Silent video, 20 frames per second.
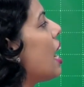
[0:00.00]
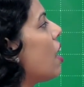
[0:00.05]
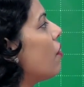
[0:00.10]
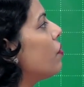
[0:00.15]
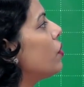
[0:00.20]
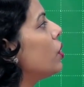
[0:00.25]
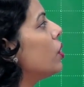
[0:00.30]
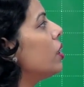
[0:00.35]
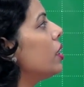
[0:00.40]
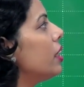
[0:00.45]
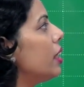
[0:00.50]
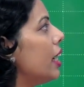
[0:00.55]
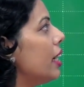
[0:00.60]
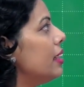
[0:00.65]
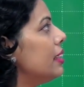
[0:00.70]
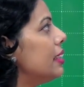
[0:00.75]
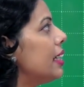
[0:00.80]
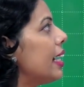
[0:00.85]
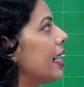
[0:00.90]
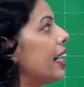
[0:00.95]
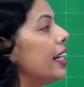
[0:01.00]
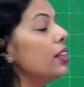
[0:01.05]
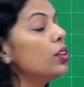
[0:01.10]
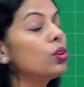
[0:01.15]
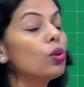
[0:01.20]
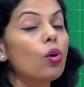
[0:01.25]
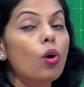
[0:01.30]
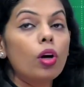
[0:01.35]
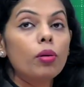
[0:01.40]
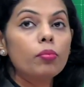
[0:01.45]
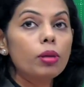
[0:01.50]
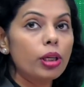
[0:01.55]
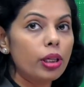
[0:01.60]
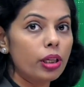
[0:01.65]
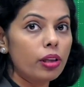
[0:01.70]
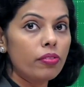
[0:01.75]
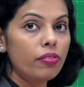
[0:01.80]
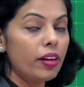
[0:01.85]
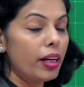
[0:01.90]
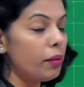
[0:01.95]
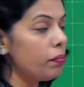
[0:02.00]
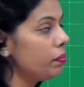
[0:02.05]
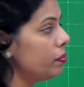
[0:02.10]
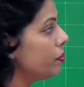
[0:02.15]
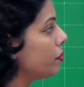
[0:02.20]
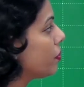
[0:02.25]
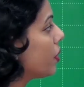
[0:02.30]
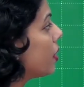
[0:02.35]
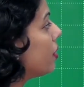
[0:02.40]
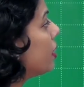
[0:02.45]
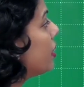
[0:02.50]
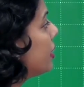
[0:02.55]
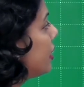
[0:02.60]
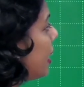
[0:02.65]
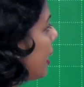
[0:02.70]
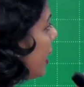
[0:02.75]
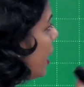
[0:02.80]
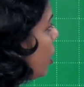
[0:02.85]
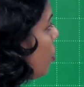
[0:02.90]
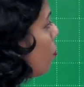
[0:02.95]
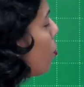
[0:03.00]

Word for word: after 10 seconds on burner flame. The second